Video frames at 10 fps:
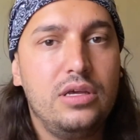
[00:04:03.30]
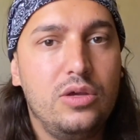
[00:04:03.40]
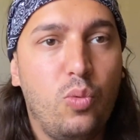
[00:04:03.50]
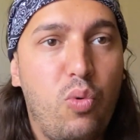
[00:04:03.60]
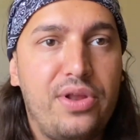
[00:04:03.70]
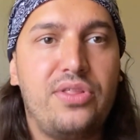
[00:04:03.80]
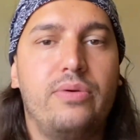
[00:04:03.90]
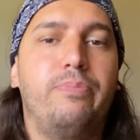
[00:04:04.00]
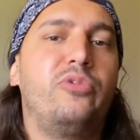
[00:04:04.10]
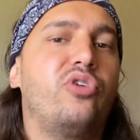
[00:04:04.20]
one of the
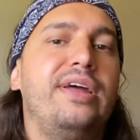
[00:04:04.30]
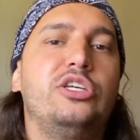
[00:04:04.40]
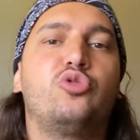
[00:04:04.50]
greatest